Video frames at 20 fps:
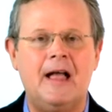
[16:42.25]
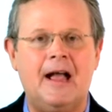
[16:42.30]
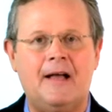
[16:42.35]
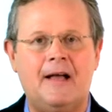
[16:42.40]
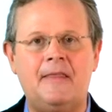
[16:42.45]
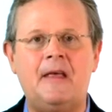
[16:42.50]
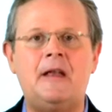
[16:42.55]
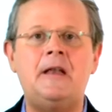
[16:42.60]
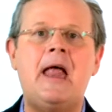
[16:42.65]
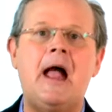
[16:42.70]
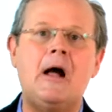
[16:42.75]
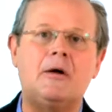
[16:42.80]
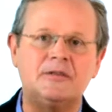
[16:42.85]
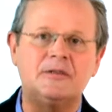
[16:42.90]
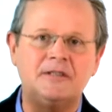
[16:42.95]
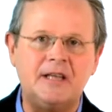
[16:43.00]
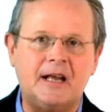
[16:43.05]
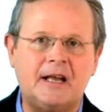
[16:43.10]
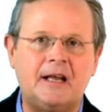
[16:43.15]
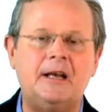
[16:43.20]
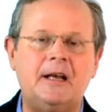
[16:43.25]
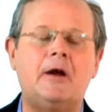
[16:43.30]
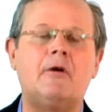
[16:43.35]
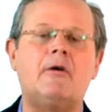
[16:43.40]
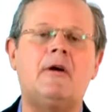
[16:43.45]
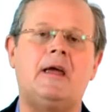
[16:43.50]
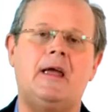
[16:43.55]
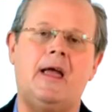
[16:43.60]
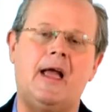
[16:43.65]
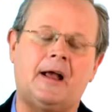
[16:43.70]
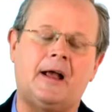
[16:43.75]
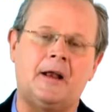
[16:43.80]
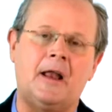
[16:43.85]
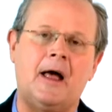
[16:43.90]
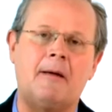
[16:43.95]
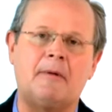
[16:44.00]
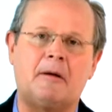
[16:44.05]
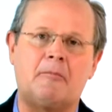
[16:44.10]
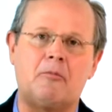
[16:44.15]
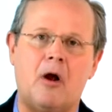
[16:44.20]
and then now secondary
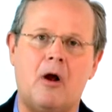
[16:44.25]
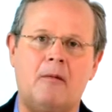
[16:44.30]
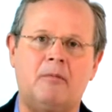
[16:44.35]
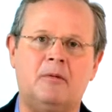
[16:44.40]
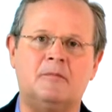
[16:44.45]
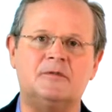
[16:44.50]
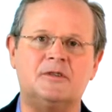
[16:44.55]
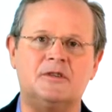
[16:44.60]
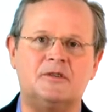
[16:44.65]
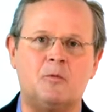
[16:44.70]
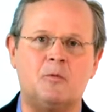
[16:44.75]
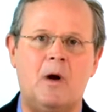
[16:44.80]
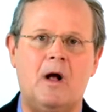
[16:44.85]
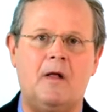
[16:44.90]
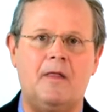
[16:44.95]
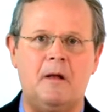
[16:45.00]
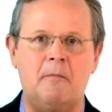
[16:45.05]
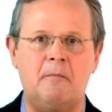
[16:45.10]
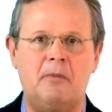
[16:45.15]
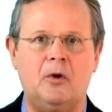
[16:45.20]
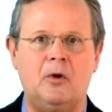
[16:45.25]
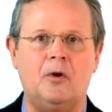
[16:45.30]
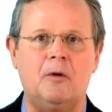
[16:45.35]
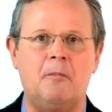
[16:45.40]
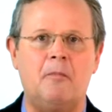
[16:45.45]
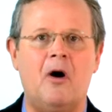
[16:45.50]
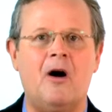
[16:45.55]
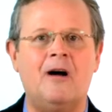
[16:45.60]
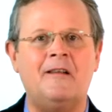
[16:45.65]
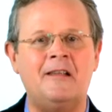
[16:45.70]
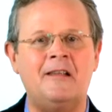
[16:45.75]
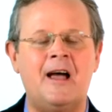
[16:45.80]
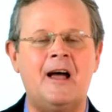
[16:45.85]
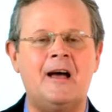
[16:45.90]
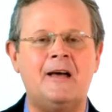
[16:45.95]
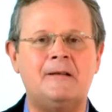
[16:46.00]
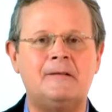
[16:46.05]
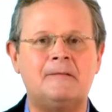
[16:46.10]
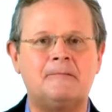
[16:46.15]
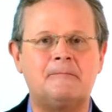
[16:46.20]
economic problems as well that build upon
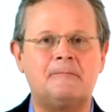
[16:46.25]
that.